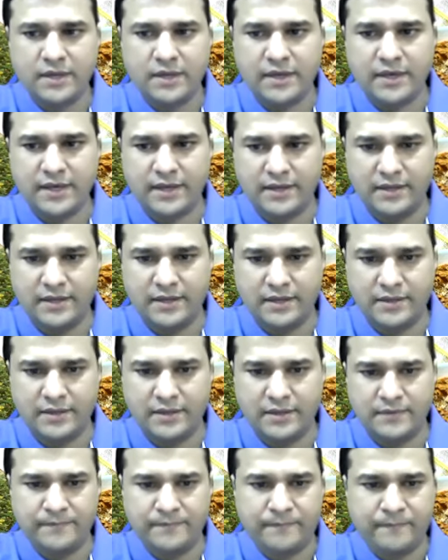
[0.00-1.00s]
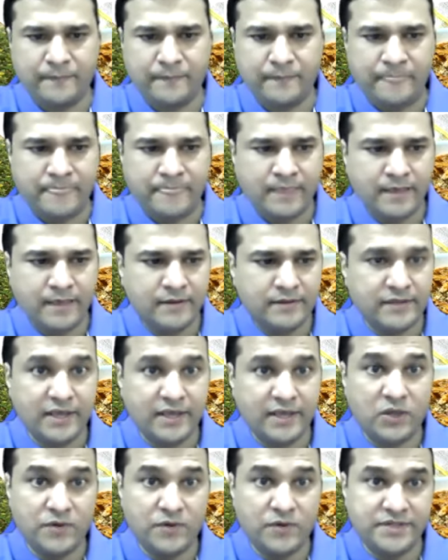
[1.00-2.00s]
And
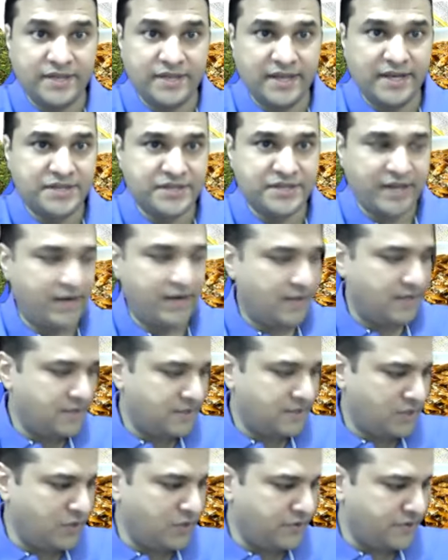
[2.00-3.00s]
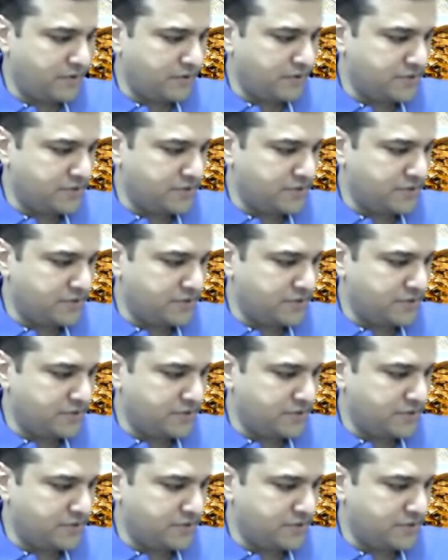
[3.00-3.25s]
thank you once again, Sheyna. Do you want to